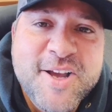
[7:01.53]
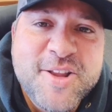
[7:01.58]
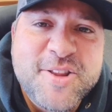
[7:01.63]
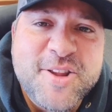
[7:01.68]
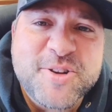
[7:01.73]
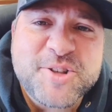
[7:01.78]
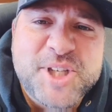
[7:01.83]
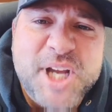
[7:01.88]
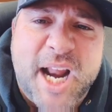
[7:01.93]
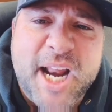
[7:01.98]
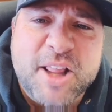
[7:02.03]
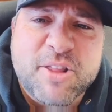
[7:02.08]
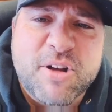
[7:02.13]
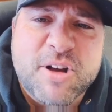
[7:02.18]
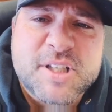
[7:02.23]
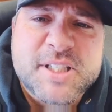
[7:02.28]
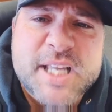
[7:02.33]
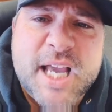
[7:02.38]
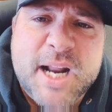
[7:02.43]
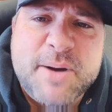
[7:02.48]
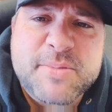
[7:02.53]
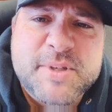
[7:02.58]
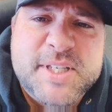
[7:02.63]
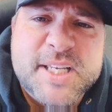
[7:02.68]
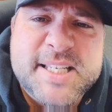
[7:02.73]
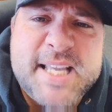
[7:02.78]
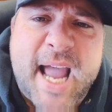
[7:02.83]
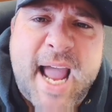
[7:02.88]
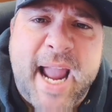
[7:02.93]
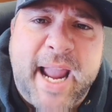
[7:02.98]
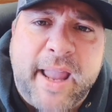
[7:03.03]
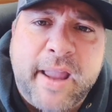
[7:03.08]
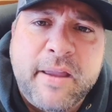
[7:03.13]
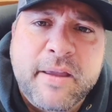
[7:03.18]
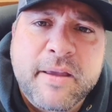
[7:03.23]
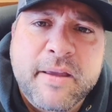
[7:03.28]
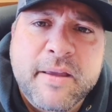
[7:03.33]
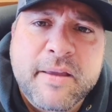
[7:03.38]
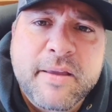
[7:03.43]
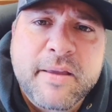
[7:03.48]
little Johnny looks at him. He says, Hey,
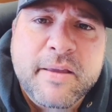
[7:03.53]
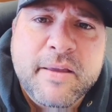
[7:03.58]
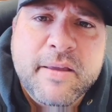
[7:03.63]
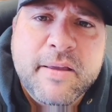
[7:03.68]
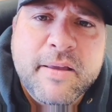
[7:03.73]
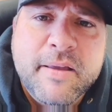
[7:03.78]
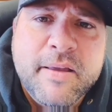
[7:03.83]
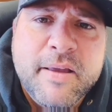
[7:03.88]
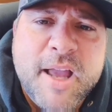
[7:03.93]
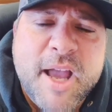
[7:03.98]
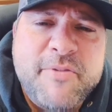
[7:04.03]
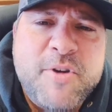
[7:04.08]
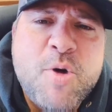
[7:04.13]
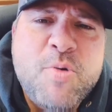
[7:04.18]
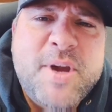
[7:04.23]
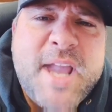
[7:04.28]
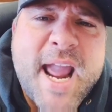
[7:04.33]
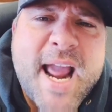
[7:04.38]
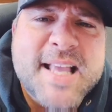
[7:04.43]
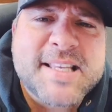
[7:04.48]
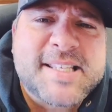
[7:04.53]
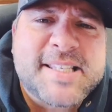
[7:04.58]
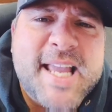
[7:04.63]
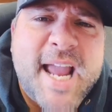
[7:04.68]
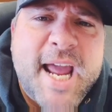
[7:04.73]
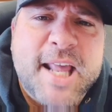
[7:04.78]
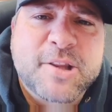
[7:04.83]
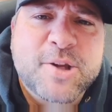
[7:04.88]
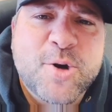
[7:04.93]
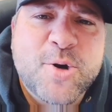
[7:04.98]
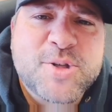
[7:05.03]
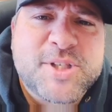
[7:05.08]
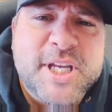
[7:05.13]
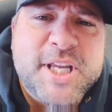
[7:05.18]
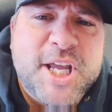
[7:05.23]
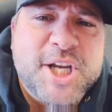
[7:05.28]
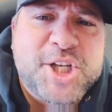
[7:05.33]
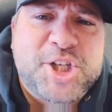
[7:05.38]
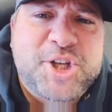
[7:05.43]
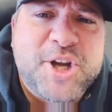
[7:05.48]
if you can't stand
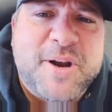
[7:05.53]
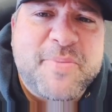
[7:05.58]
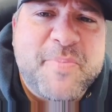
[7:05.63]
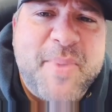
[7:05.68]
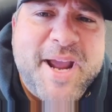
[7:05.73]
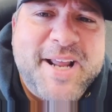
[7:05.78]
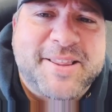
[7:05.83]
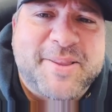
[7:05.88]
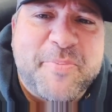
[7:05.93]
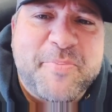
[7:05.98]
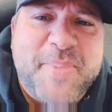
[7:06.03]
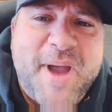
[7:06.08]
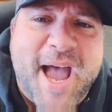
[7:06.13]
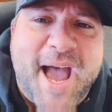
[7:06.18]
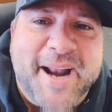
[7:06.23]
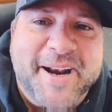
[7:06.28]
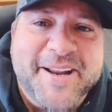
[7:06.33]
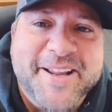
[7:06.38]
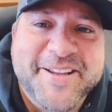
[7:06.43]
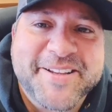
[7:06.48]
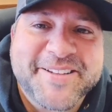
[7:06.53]
losing, you shouldn't make the bet.